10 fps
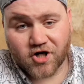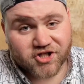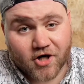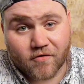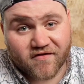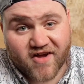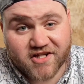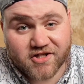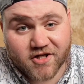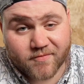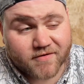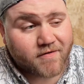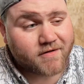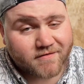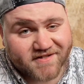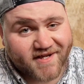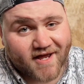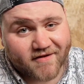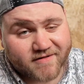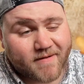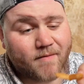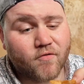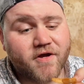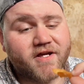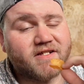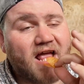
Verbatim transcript: start with a veggie chip as well, see how this bad boy is.